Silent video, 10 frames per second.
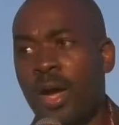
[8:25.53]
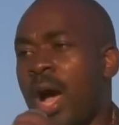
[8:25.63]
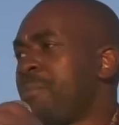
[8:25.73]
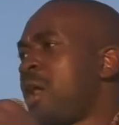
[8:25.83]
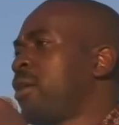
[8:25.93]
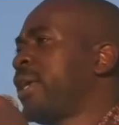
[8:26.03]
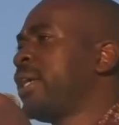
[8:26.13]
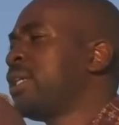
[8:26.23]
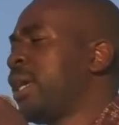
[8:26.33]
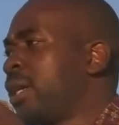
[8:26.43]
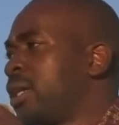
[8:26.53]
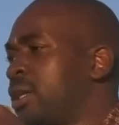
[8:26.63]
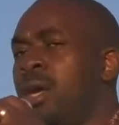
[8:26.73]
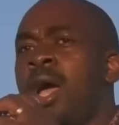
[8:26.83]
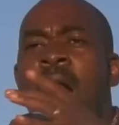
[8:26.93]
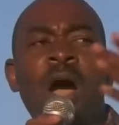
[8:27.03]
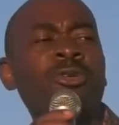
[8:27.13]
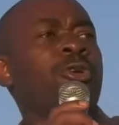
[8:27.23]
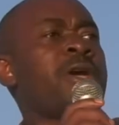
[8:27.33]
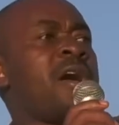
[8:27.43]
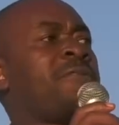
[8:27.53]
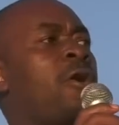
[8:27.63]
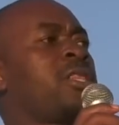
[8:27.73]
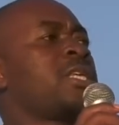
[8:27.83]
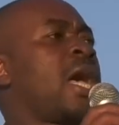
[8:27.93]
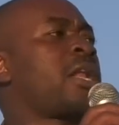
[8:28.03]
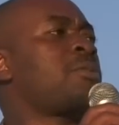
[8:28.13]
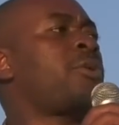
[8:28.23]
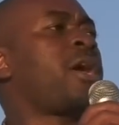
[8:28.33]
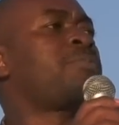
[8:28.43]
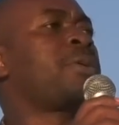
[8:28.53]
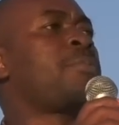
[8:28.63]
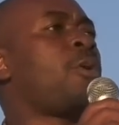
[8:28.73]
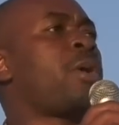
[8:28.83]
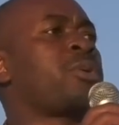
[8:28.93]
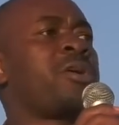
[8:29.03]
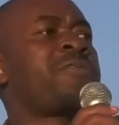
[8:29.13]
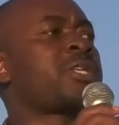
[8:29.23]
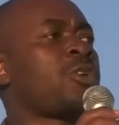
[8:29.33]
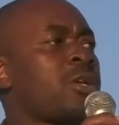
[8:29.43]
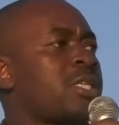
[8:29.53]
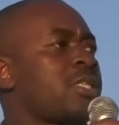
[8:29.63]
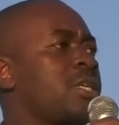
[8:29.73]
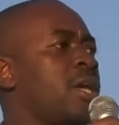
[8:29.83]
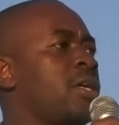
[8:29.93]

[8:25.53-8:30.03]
I'm not getting angry. How do you have all these unemployed people when we have resources here?